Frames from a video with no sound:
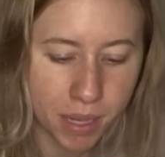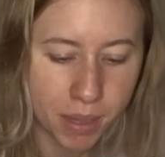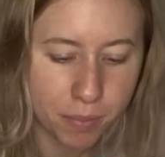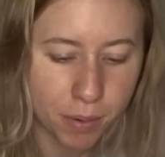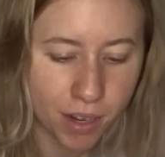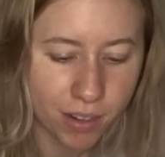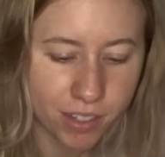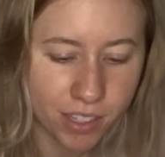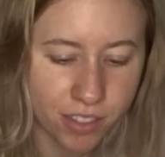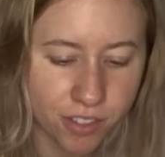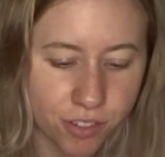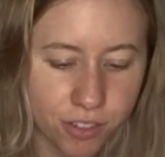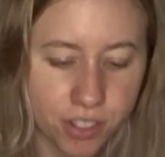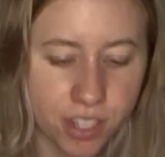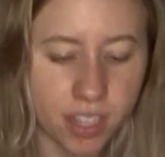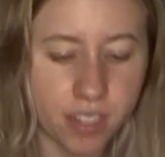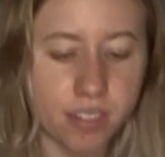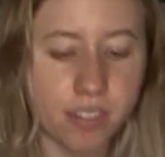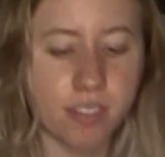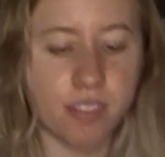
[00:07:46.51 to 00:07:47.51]
brownies are
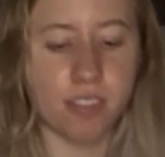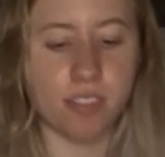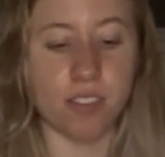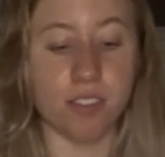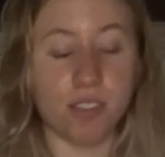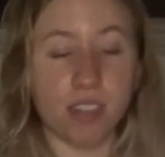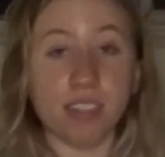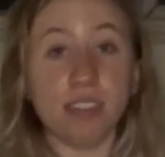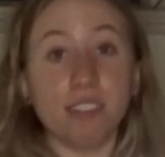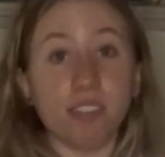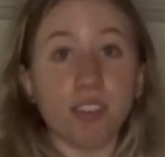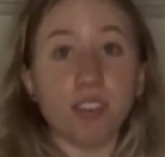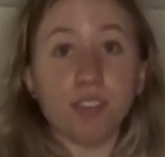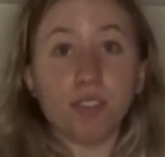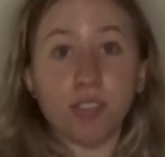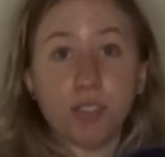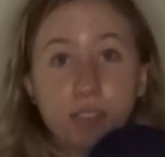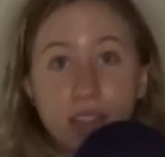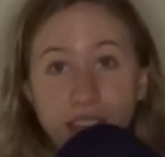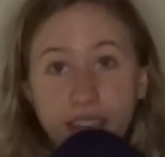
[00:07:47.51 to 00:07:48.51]
done, so let's go
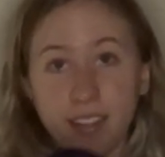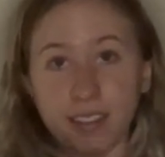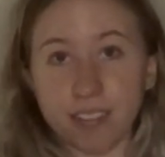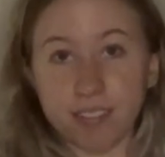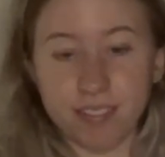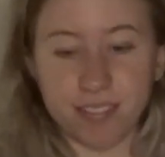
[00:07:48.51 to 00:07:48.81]
do that.